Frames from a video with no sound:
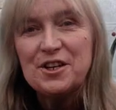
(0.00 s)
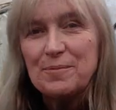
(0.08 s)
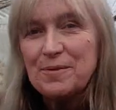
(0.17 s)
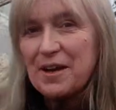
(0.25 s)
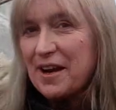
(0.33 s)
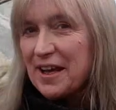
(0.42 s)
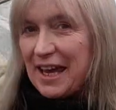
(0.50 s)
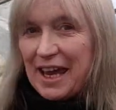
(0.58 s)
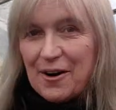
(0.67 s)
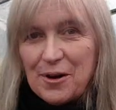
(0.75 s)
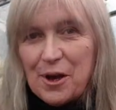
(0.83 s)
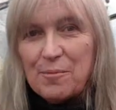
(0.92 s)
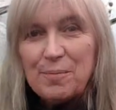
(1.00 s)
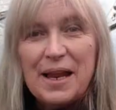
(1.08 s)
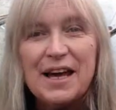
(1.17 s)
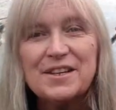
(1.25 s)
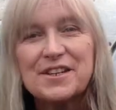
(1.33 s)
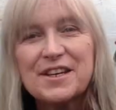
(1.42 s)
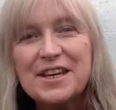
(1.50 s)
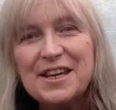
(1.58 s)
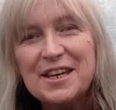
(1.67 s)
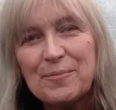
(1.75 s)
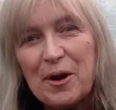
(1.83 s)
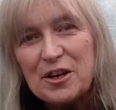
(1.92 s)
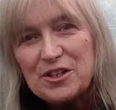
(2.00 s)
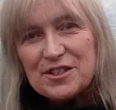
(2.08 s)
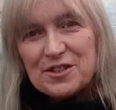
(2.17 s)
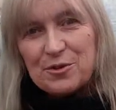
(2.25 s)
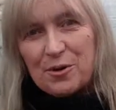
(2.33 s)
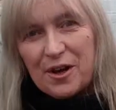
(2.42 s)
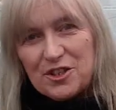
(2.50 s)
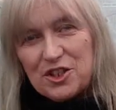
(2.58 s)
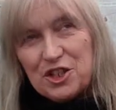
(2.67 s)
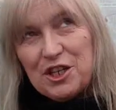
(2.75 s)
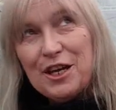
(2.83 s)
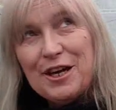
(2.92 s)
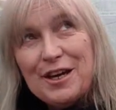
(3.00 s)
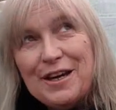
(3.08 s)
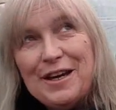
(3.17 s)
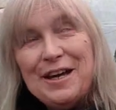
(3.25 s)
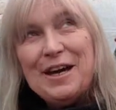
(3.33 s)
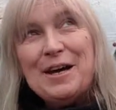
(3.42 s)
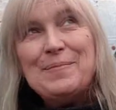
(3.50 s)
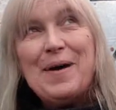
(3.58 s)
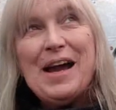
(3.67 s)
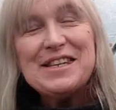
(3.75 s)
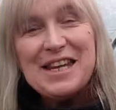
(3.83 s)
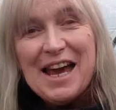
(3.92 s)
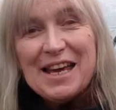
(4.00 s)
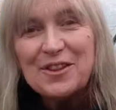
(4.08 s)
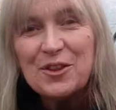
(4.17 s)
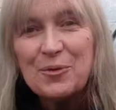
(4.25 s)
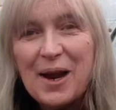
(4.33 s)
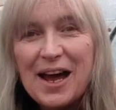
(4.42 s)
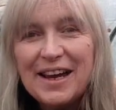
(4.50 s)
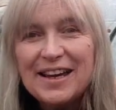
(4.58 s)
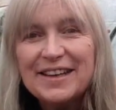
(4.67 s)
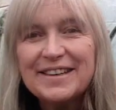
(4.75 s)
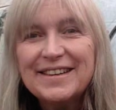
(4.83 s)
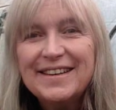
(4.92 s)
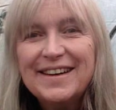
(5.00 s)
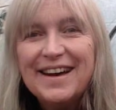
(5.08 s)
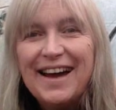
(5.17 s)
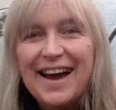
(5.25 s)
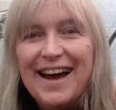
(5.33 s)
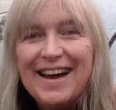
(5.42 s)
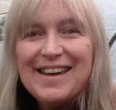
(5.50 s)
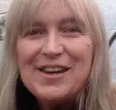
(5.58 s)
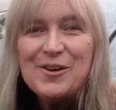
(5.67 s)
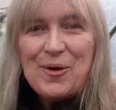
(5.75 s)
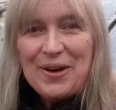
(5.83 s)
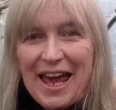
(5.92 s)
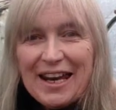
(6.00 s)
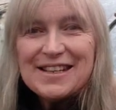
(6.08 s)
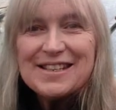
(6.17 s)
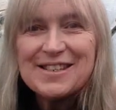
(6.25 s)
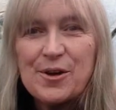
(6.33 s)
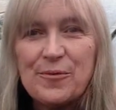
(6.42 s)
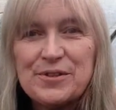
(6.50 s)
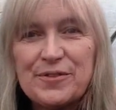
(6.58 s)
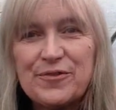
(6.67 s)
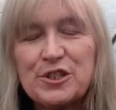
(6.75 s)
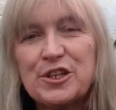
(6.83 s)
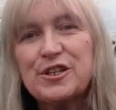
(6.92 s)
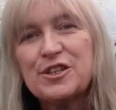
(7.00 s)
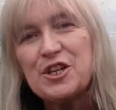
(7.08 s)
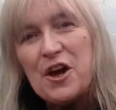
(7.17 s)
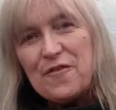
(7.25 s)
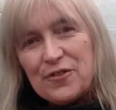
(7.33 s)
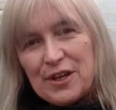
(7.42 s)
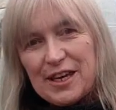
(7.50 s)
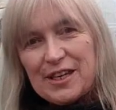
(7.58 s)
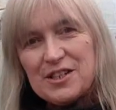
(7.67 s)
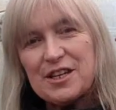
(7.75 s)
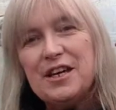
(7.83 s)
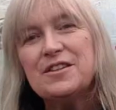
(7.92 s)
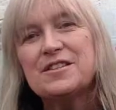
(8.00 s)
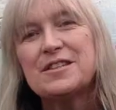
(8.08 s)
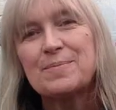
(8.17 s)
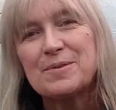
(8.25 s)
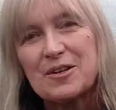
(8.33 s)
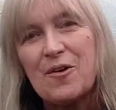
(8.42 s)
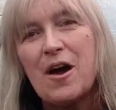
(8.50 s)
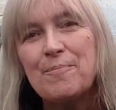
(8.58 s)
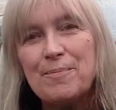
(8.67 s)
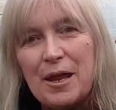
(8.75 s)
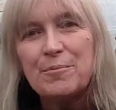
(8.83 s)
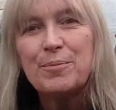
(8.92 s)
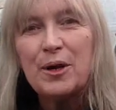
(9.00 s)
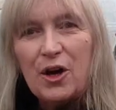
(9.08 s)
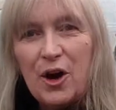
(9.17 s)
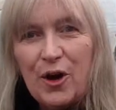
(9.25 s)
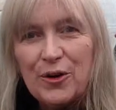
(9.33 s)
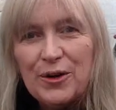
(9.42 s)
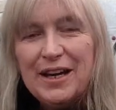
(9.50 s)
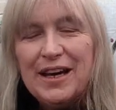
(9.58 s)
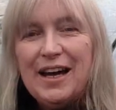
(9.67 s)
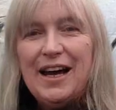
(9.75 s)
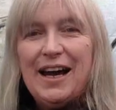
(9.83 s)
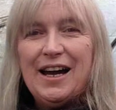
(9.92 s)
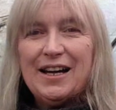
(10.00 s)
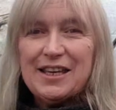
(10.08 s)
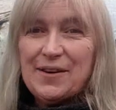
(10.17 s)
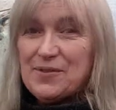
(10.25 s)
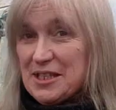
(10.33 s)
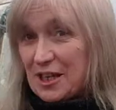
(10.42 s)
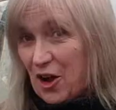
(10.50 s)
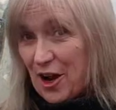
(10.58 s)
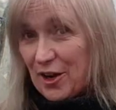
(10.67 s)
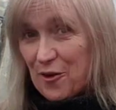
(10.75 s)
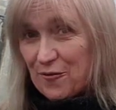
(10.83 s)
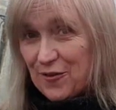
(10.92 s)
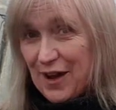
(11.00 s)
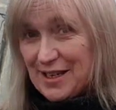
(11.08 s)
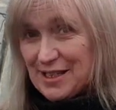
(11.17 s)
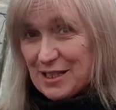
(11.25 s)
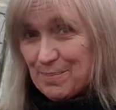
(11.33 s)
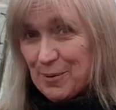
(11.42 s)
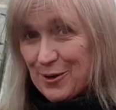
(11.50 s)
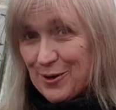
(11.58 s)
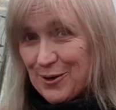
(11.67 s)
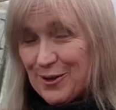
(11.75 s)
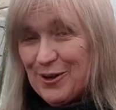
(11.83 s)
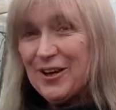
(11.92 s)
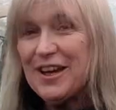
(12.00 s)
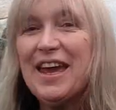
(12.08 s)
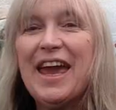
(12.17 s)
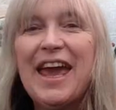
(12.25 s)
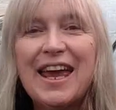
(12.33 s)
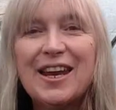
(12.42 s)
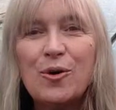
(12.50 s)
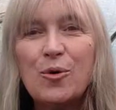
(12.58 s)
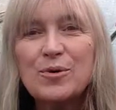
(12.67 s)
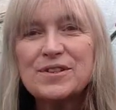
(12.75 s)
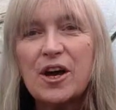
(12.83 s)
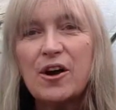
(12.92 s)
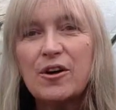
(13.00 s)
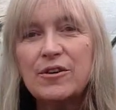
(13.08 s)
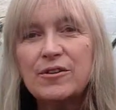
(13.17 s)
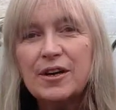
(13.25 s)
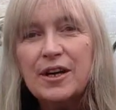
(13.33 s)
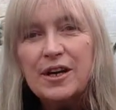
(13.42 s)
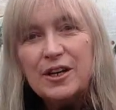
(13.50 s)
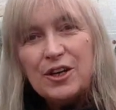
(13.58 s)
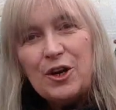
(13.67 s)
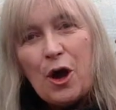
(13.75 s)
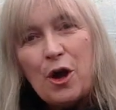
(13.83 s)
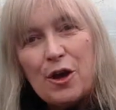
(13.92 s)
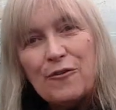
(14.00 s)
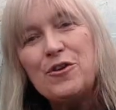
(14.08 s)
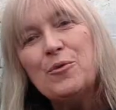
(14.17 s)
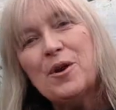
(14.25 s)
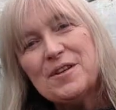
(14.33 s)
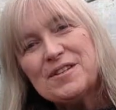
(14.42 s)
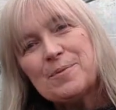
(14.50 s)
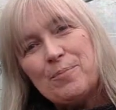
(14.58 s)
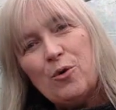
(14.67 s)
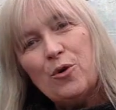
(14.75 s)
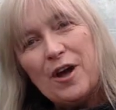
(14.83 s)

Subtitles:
I'm going to carry on planting here, but I just thought I'd share my day in the rain here on Ali's Self-Sufficient. Don't forget to hit the subscribe button below. Give us a like on Facebook, and also, you know, if you want to support